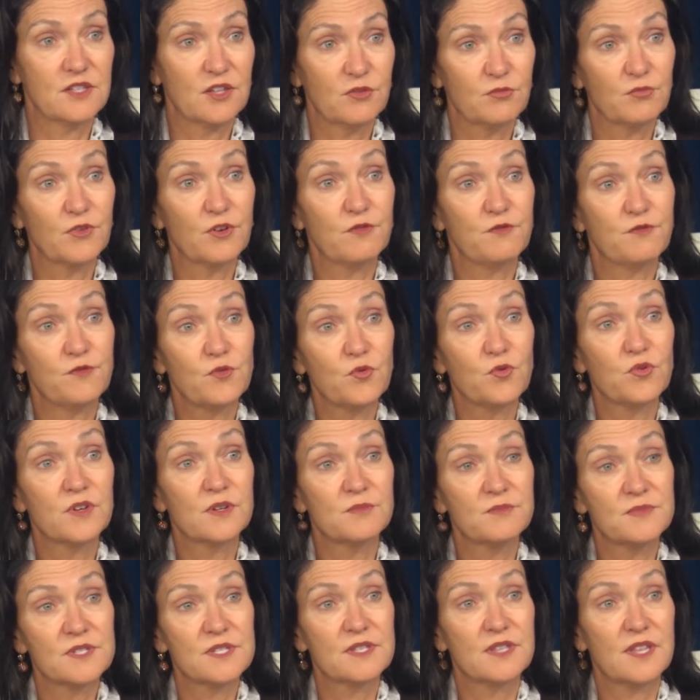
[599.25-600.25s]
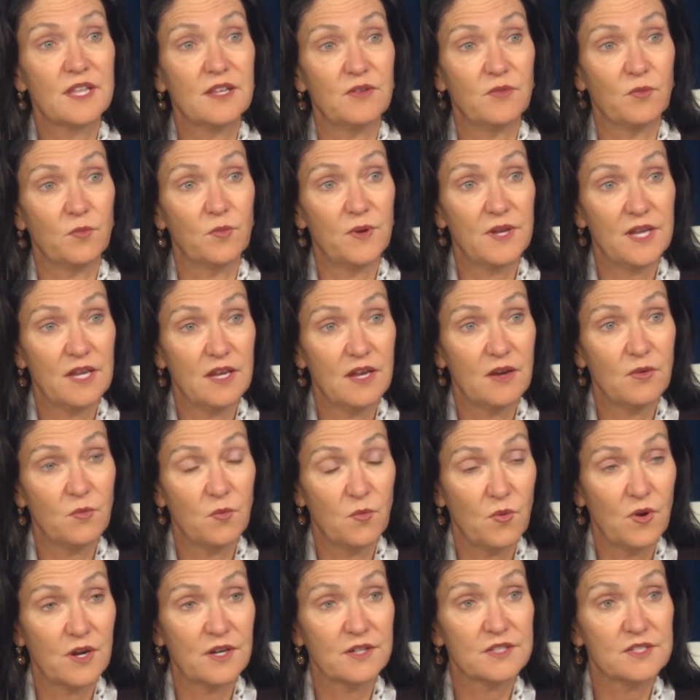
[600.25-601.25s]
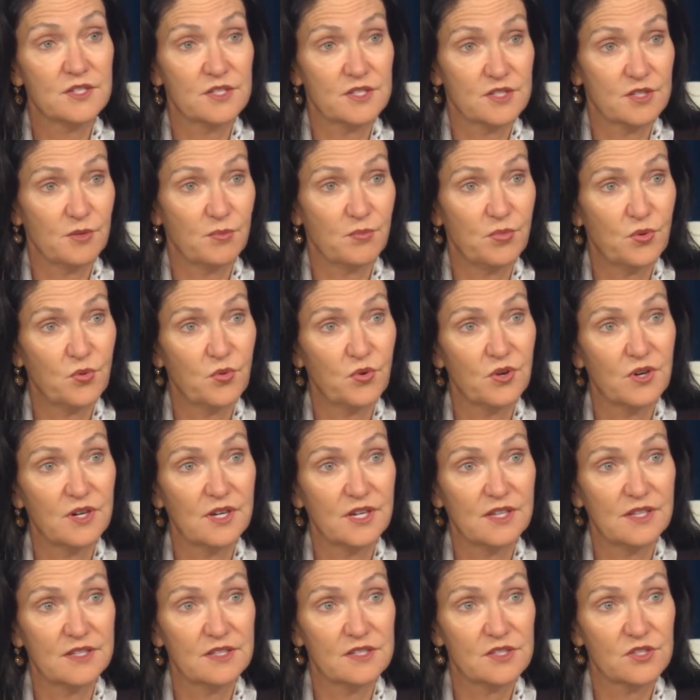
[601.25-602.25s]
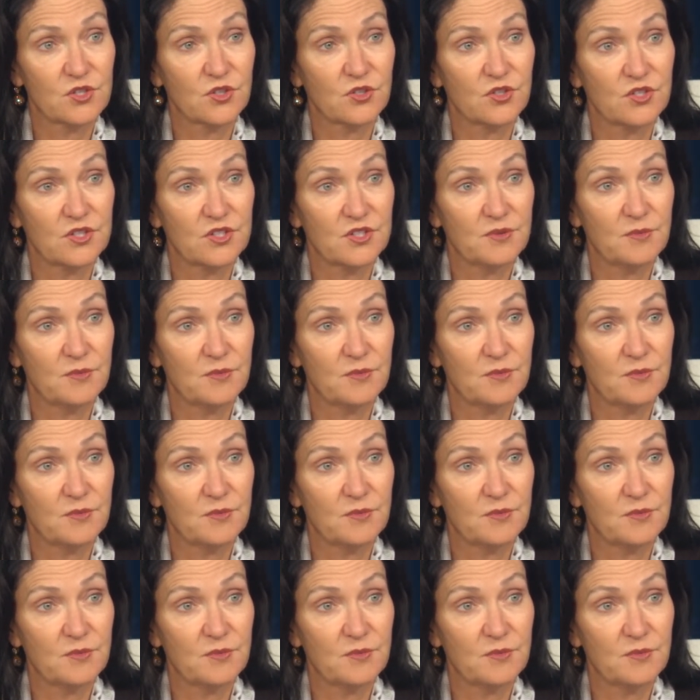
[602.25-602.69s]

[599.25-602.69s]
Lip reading: the reforms that we want to support in certain